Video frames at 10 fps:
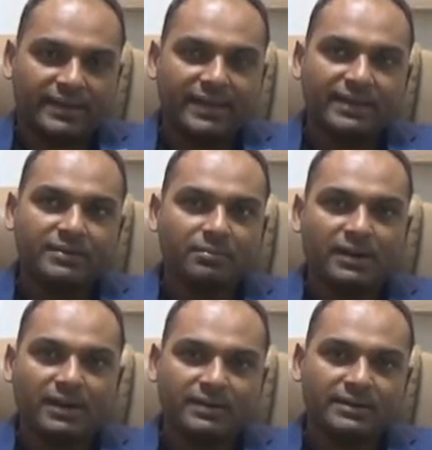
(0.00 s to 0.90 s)
Career
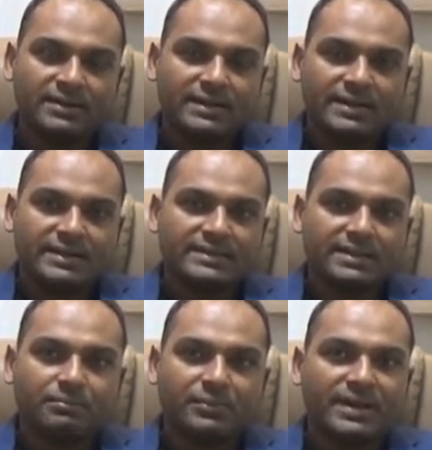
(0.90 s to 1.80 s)
plan is
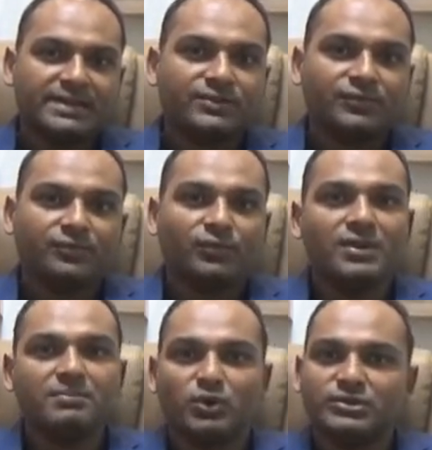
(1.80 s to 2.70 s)
comprised of
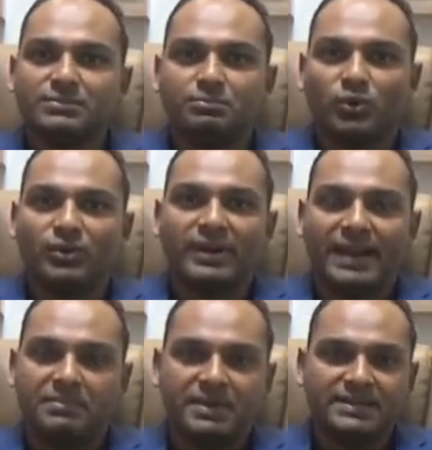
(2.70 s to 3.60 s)
three most important
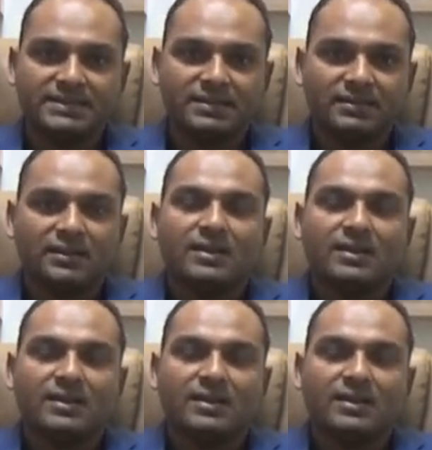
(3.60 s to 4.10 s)
elements.